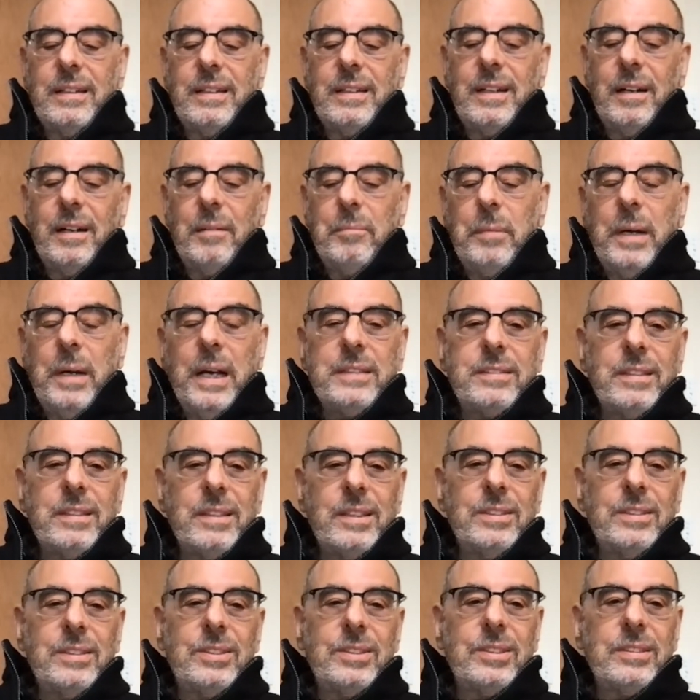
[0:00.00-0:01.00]
a
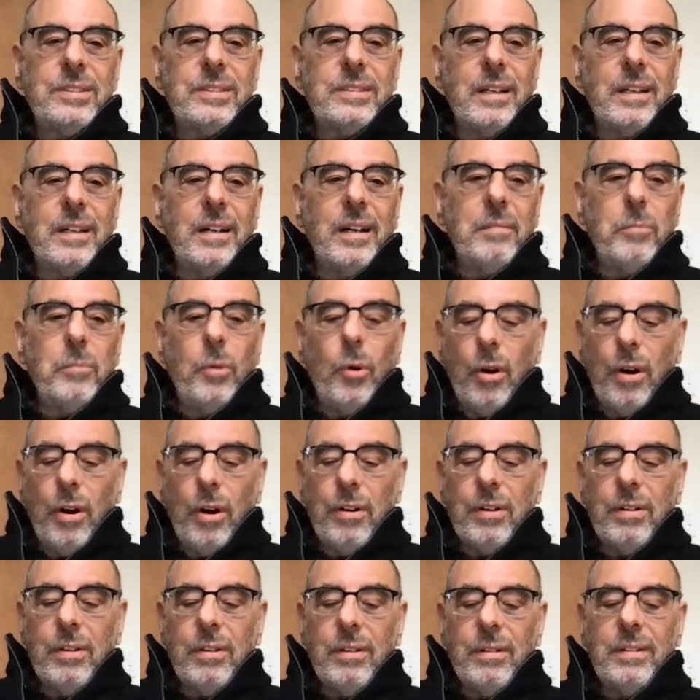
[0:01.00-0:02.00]
message, a
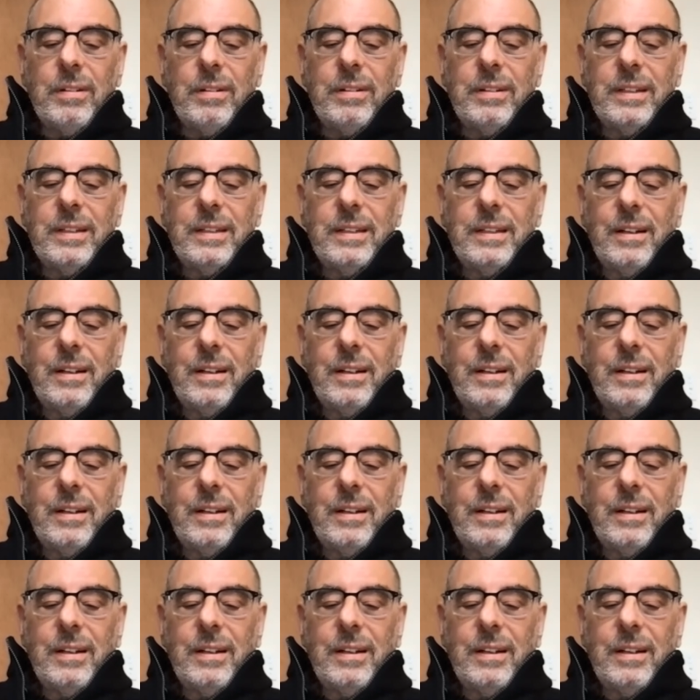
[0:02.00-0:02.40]
moral,